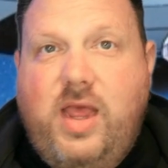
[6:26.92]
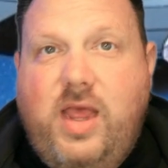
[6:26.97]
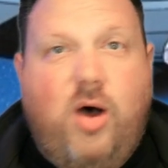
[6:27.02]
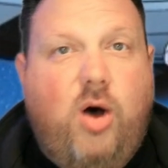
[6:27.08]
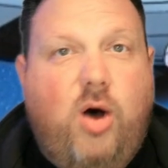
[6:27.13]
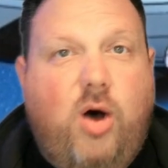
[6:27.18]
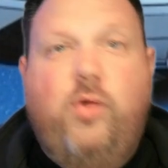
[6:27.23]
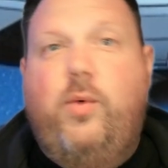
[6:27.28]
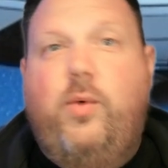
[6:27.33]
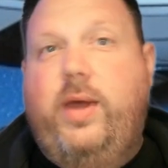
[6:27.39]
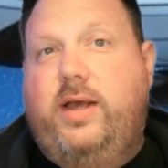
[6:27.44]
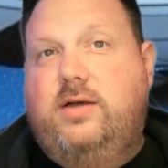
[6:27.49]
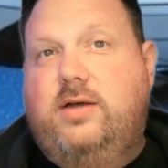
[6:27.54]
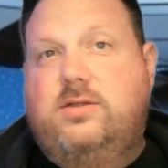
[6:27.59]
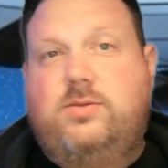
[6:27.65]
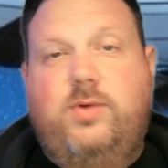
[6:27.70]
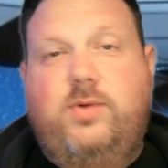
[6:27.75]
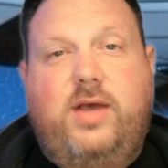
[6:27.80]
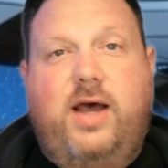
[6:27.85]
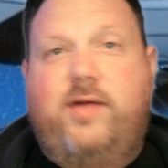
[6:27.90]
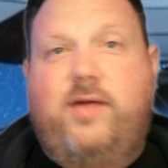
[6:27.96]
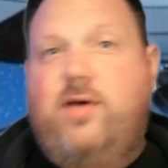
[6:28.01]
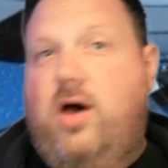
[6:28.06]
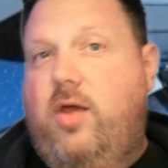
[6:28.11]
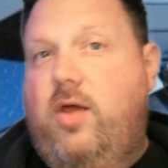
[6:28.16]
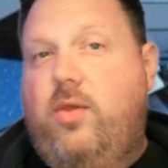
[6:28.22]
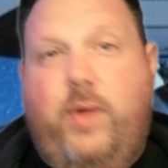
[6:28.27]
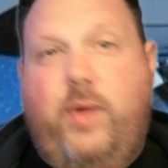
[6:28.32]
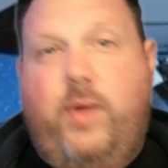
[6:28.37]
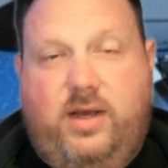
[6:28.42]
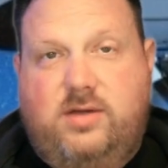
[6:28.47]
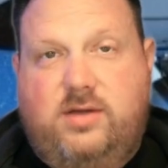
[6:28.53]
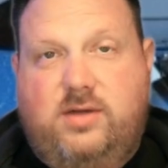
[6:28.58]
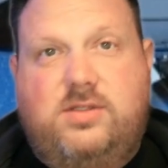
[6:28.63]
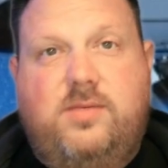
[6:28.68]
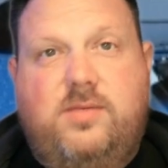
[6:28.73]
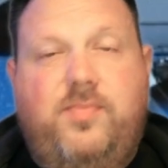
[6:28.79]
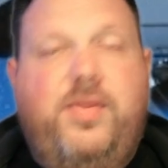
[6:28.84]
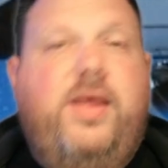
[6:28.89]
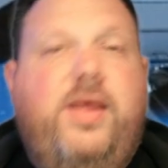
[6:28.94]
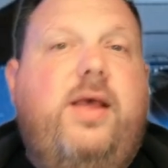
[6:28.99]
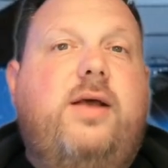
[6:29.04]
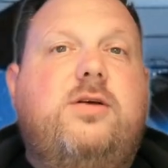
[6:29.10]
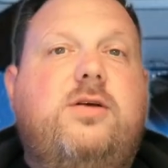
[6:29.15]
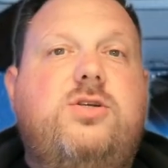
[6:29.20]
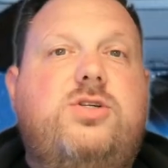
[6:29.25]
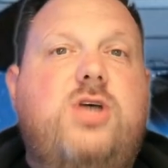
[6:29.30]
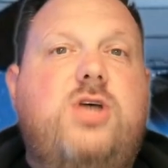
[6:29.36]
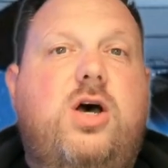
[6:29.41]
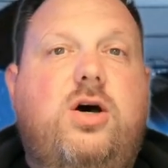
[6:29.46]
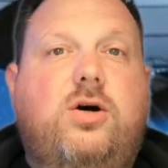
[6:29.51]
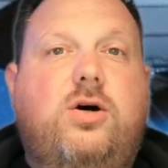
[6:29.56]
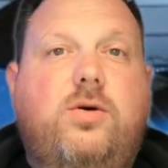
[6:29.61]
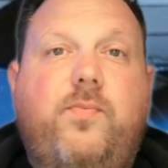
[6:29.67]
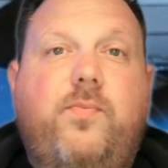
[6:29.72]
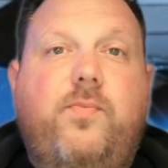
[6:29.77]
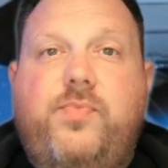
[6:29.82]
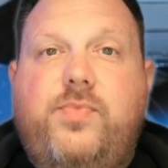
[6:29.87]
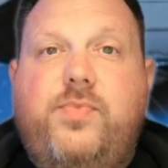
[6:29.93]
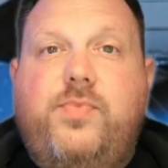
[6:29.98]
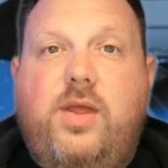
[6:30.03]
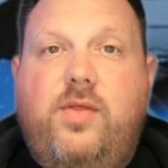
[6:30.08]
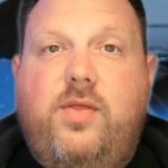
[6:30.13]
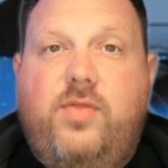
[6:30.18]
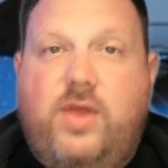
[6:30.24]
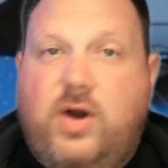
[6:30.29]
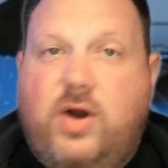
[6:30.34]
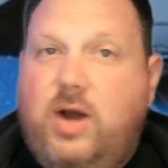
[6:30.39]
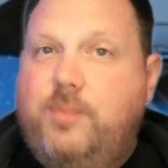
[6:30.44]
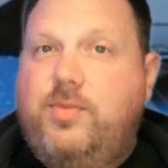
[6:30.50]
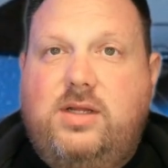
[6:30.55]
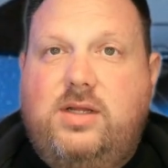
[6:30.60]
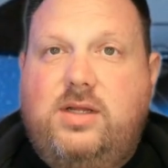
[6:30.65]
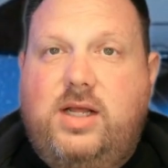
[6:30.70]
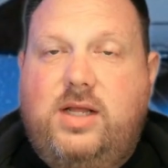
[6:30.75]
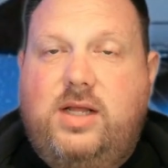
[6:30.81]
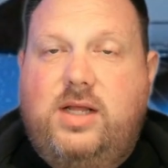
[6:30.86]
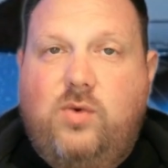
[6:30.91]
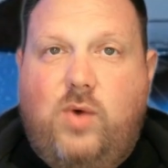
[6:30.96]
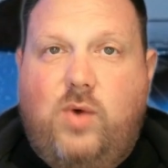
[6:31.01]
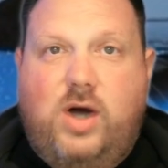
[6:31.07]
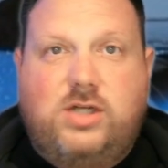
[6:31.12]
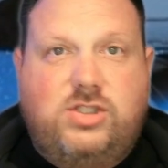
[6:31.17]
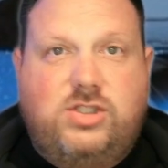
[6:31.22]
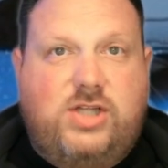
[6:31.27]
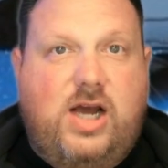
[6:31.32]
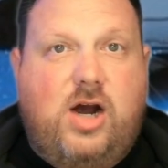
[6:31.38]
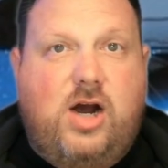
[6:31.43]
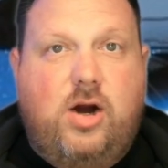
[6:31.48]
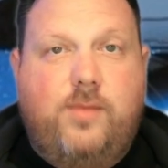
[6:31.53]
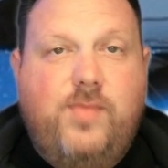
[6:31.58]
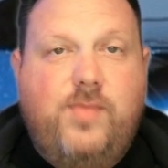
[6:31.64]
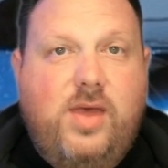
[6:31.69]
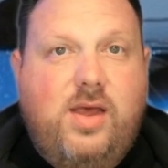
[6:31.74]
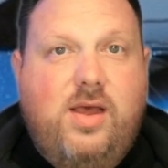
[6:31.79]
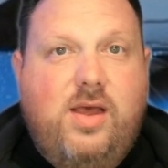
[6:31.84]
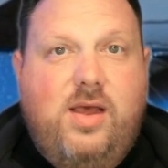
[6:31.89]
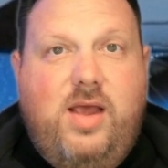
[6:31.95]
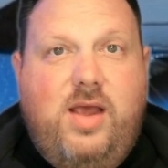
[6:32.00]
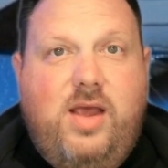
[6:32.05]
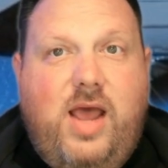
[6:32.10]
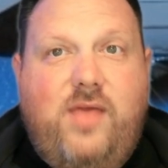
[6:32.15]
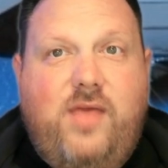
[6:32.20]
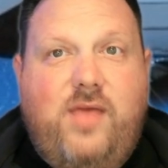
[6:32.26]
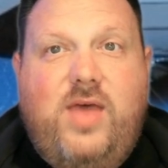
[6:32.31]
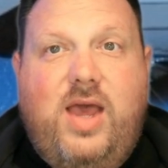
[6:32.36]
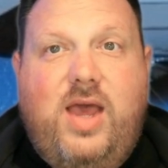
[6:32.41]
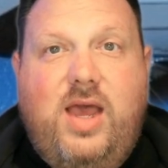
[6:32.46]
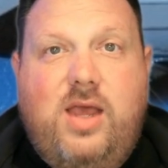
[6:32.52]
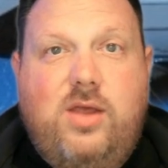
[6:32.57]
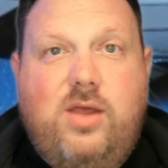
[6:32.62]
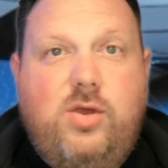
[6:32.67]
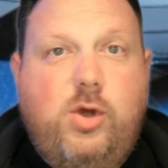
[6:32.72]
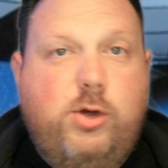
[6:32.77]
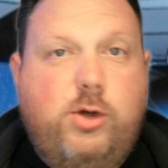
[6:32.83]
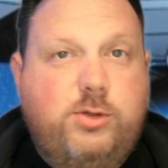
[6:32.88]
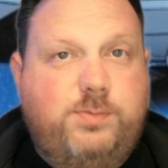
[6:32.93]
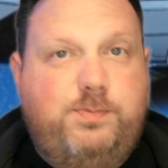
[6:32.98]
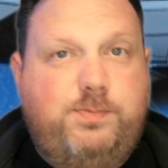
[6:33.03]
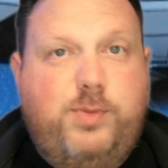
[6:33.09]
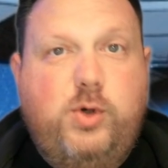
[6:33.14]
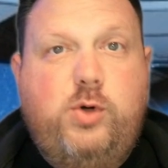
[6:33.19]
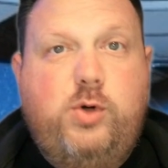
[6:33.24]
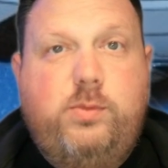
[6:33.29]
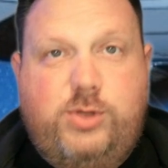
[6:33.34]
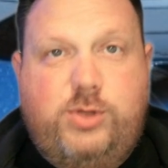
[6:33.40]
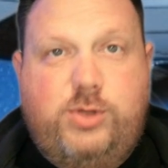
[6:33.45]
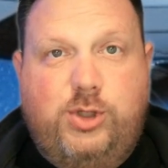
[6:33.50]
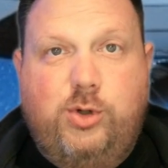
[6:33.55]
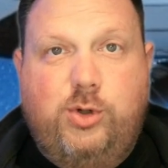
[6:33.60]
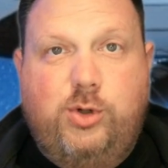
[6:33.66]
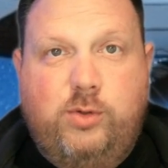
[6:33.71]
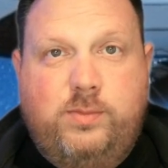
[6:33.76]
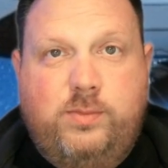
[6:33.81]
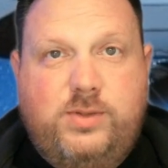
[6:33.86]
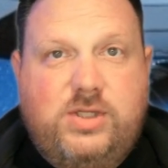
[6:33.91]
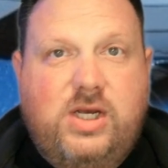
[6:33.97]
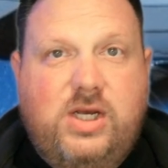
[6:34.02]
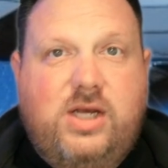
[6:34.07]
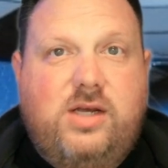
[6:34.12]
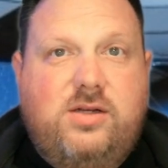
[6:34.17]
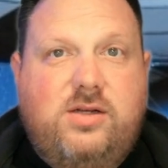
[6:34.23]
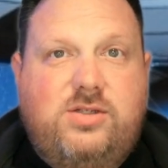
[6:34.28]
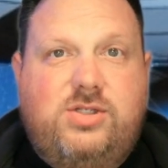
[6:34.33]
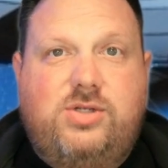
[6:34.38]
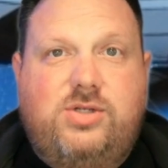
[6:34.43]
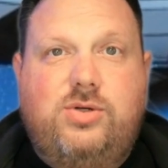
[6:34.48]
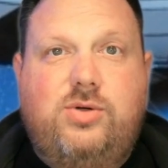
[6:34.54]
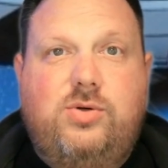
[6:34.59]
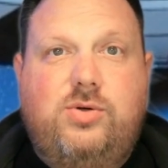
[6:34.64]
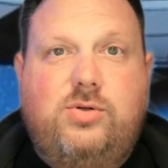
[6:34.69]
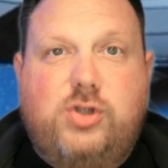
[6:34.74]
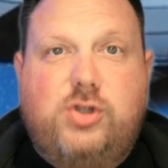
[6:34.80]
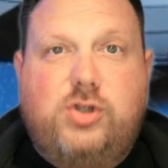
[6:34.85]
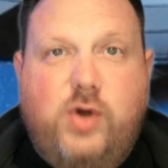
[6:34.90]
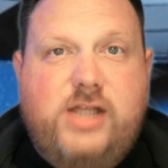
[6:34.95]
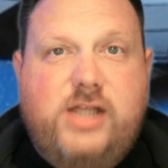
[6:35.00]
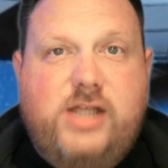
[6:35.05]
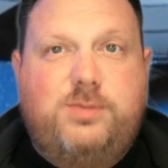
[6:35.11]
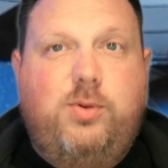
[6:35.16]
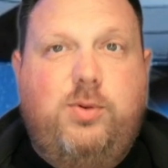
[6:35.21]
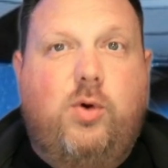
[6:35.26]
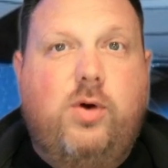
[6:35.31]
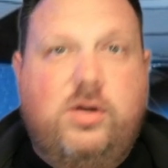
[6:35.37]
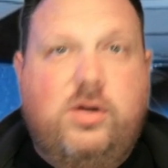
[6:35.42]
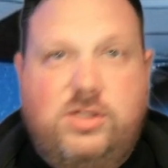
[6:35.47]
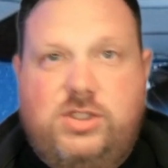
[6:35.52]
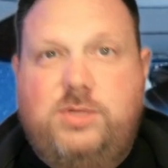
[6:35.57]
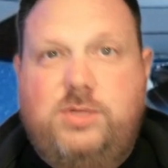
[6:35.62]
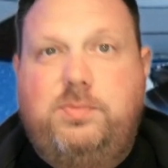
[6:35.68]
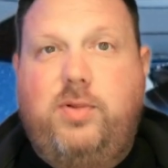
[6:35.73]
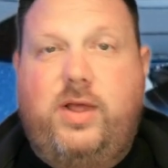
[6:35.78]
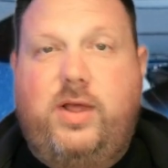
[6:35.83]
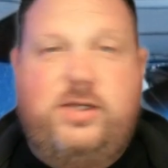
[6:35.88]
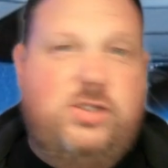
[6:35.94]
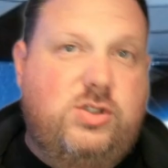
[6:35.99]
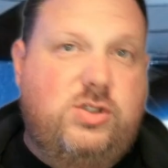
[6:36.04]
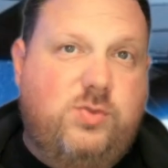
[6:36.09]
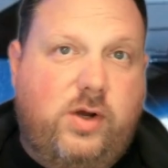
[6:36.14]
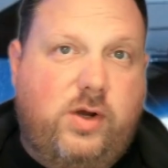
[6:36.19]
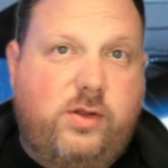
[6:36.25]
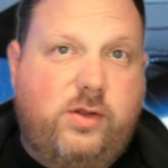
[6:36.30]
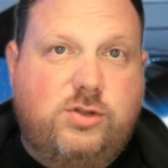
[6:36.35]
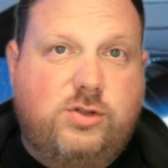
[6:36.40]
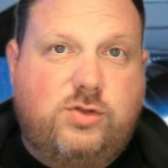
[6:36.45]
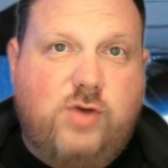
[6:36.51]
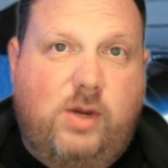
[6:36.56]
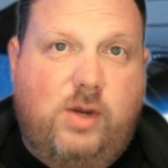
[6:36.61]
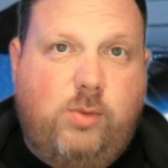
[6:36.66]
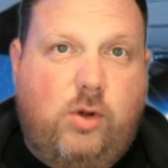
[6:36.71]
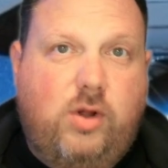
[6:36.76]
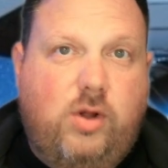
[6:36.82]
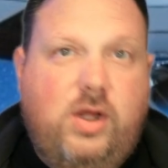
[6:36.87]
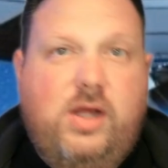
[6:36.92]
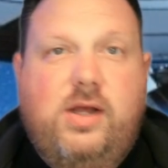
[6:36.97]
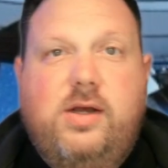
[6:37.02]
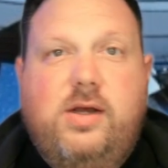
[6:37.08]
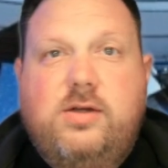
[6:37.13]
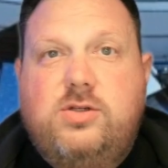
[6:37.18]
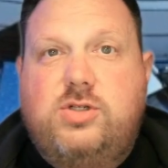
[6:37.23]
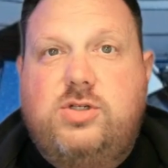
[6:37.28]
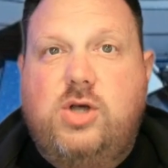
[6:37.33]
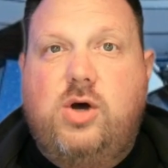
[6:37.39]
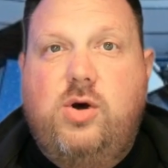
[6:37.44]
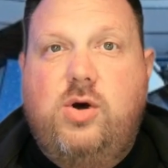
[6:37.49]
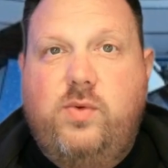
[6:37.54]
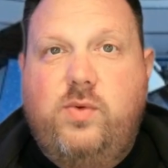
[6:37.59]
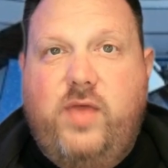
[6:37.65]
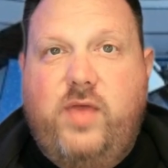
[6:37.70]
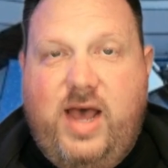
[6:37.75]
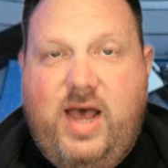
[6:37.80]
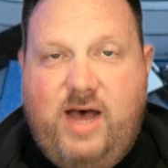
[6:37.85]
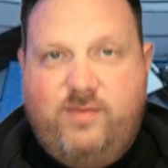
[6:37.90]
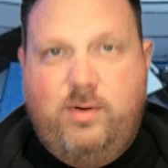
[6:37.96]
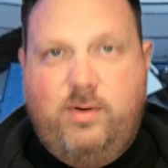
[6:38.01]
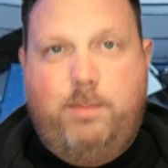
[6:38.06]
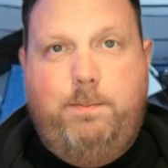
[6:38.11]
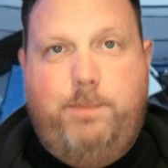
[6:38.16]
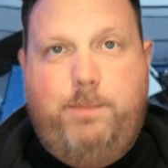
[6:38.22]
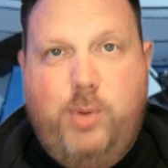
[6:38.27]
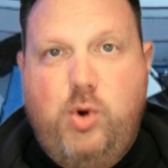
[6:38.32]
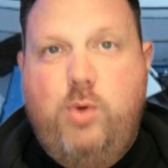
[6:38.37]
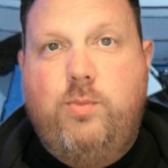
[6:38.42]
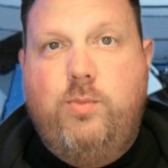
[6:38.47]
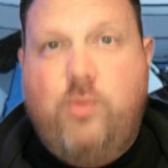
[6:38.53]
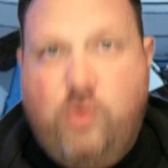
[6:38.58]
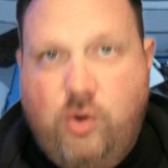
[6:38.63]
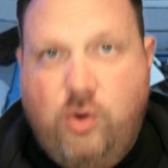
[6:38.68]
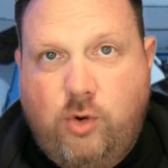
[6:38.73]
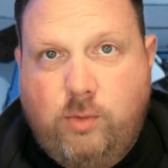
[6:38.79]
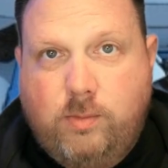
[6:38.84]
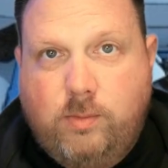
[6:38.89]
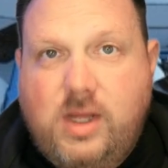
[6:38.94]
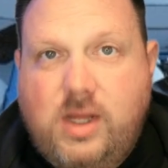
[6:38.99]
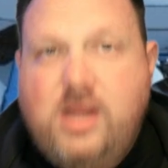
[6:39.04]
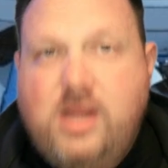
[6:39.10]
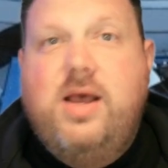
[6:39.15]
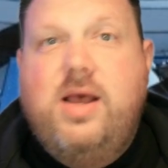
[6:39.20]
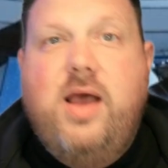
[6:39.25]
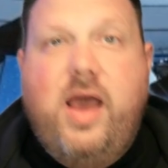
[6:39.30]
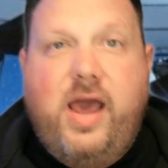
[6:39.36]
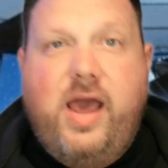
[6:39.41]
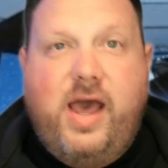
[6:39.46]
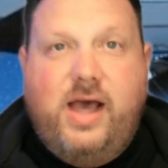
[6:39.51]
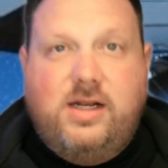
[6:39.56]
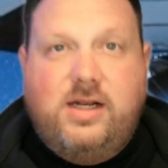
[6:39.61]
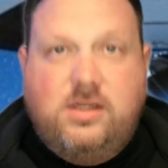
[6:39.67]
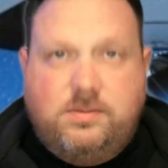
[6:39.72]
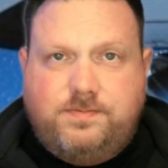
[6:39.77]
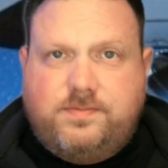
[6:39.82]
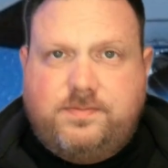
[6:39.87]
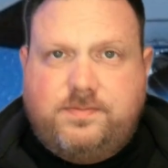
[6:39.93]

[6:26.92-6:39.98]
all the wings. We got all the wings. So they're up in the watchtower and they use boom tubes to transport to places where there's trouble. So they have a boom room, and